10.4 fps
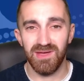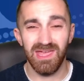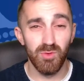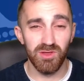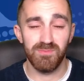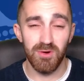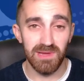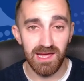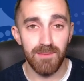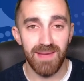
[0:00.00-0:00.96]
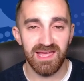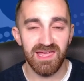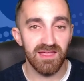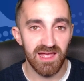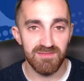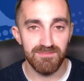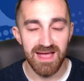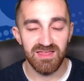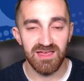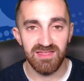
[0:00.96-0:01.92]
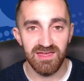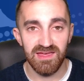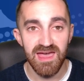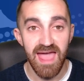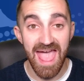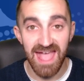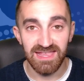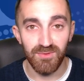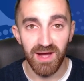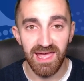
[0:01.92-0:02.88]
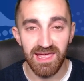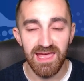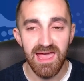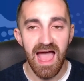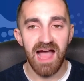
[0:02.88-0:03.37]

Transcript: but he would have probably come back in against Man City anyway.